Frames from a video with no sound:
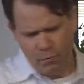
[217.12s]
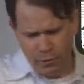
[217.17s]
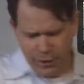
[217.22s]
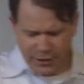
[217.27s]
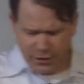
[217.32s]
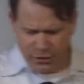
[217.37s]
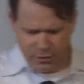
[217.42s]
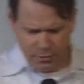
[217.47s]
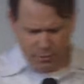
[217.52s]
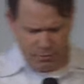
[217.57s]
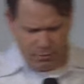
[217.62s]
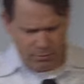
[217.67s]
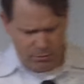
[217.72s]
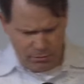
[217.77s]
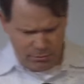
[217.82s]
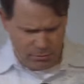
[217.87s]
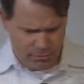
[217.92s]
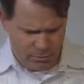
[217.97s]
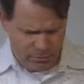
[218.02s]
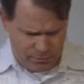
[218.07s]
which,
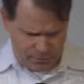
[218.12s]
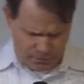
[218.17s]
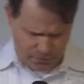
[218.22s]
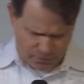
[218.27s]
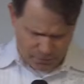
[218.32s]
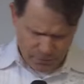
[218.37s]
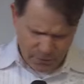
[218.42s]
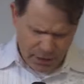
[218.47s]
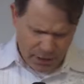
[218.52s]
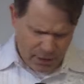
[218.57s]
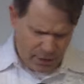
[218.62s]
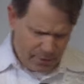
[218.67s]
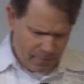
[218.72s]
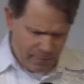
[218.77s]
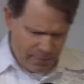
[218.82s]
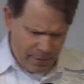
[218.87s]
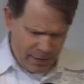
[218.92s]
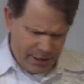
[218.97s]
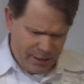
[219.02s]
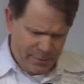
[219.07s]

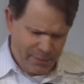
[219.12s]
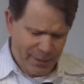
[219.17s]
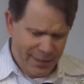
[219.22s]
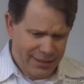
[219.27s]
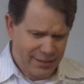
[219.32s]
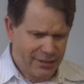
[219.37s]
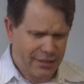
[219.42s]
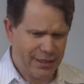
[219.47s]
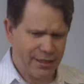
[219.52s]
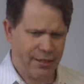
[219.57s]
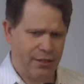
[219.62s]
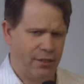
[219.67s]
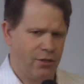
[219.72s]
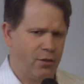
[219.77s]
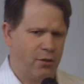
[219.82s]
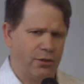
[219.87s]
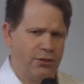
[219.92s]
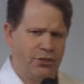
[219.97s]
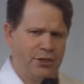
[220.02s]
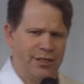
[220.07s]
especially in
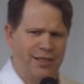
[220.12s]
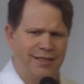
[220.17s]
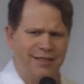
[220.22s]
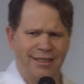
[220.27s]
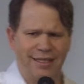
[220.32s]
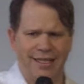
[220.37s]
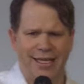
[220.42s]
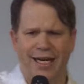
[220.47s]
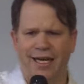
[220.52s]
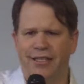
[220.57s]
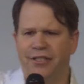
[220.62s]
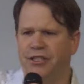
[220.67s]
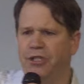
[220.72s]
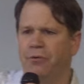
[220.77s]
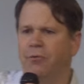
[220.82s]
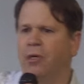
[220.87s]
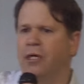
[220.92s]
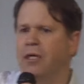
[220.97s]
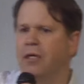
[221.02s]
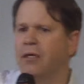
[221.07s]
their culture, it's a
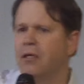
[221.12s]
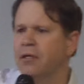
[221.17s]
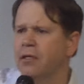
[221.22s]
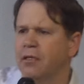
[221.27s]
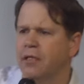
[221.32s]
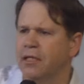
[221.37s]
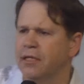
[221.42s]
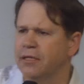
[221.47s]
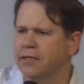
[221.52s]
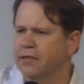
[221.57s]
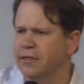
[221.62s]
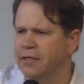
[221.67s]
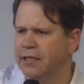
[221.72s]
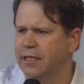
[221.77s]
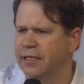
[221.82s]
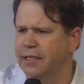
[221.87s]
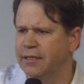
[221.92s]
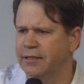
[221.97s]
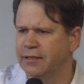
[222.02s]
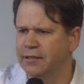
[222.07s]
catchy one.
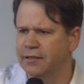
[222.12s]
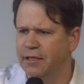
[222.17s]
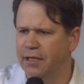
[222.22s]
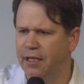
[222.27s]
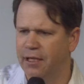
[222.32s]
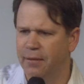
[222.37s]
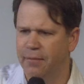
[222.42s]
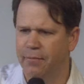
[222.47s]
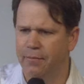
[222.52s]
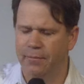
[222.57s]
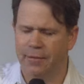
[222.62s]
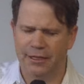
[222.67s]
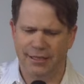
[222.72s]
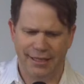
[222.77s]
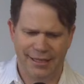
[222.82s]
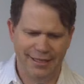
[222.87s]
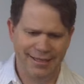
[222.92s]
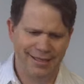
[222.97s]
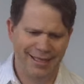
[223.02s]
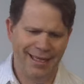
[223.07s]

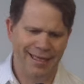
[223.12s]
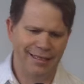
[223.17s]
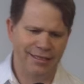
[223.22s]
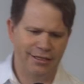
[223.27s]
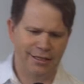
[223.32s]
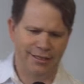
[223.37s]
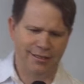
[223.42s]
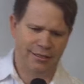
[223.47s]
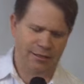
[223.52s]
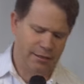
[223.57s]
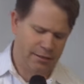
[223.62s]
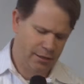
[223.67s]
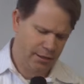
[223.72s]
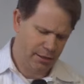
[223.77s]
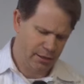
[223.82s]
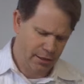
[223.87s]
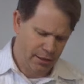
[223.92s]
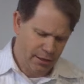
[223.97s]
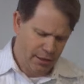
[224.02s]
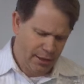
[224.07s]
It's contagious.
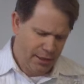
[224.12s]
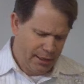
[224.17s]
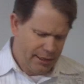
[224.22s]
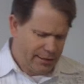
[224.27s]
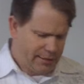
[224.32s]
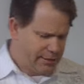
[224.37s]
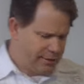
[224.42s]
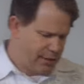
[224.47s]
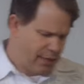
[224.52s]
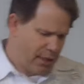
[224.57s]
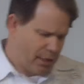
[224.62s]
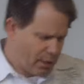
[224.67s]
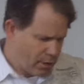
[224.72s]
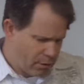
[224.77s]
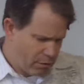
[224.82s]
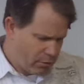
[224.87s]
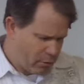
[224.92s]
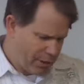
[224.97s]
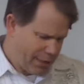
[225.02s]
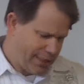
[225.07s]
And
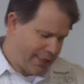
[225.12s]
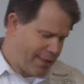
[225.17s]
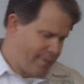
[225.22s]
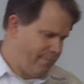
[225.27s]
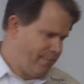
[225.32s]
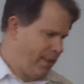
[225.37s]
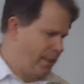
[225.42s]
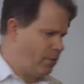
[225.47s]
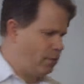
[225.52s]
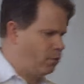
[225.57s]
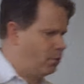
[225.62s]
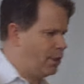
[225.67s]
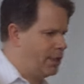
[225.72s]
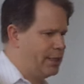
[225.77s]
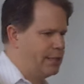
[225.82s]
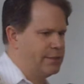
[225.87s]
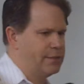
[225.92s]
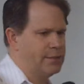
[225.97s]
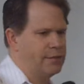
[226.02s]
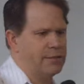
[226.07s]
so what that meant
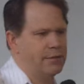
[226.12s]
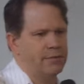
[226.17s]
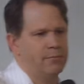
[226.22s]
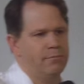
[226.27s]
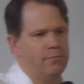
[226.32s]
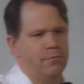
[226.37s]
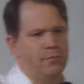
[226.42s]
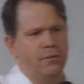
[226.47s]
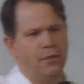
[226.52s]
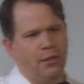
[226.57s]
was